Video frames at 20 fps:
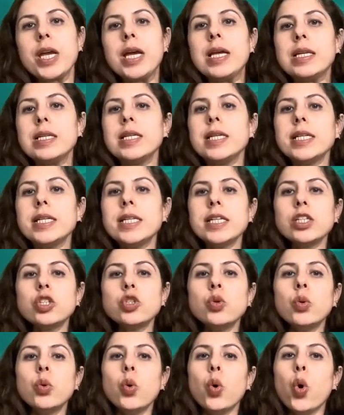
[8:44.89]
leading
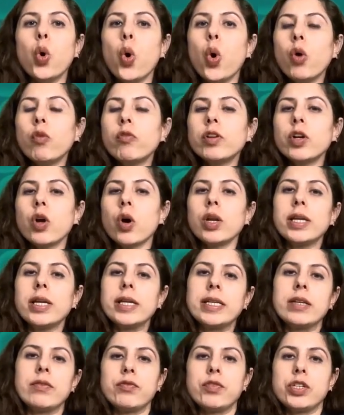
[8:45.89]
to overall
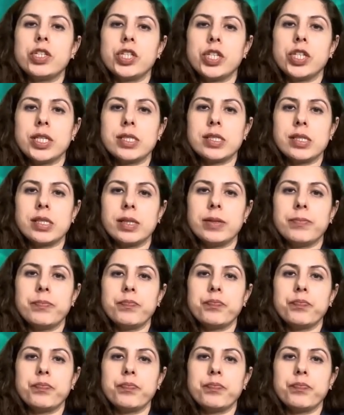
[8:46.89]
inefficiency.